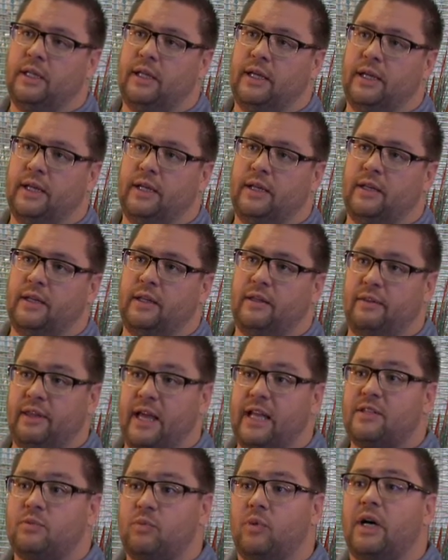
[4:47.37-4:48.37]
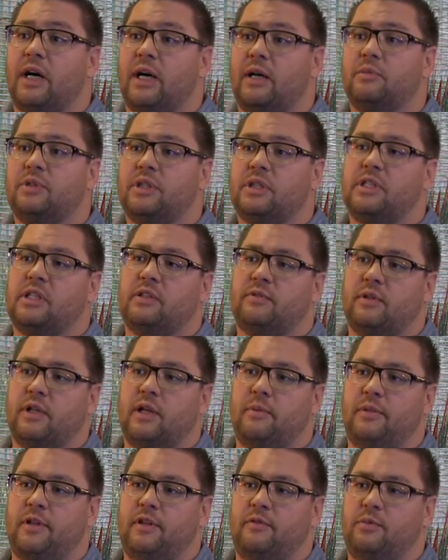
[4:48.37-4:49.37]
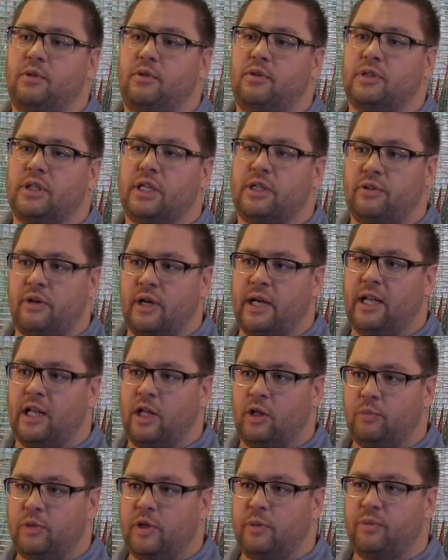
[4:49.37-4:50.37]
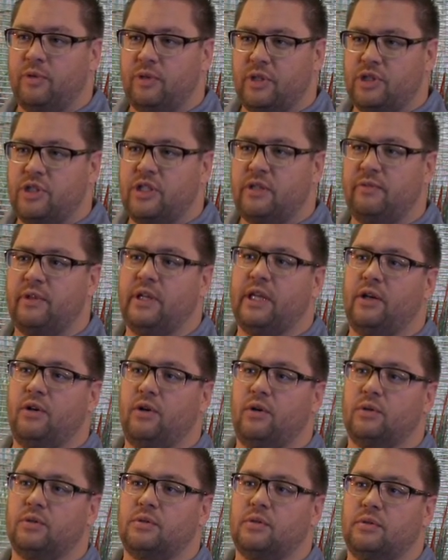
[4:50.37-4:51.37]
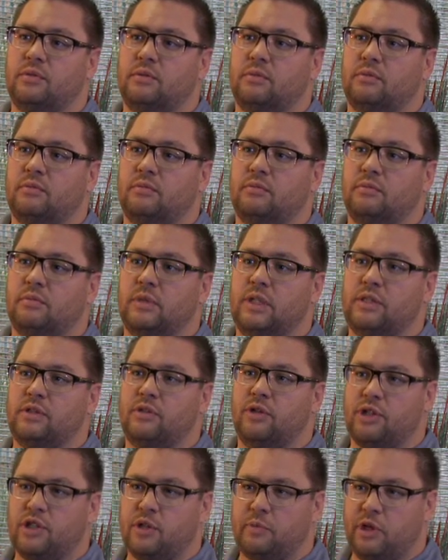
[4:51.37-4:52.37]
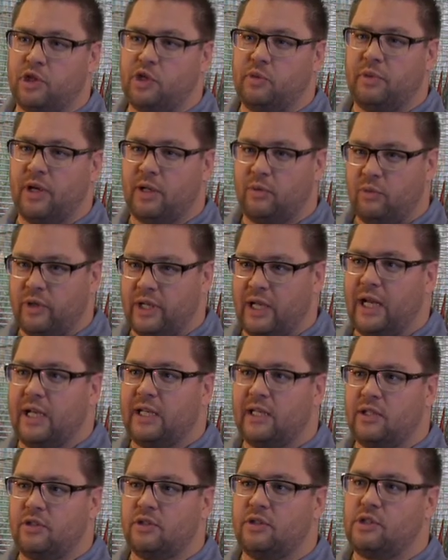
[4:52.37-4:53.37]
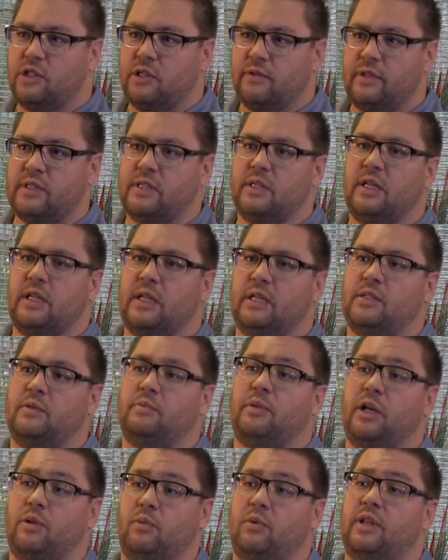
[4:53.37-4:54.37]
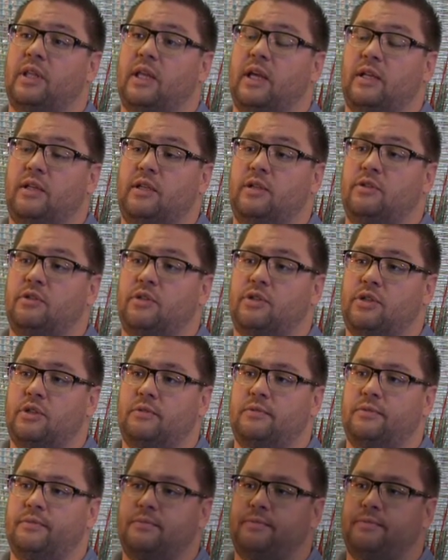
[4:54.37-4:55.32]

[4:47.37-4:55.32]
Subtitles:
And that's why I'm successful, I believe, because I try and help people achieve their goals. It's not so much about what I need to achieve as it is about what they need to achieve.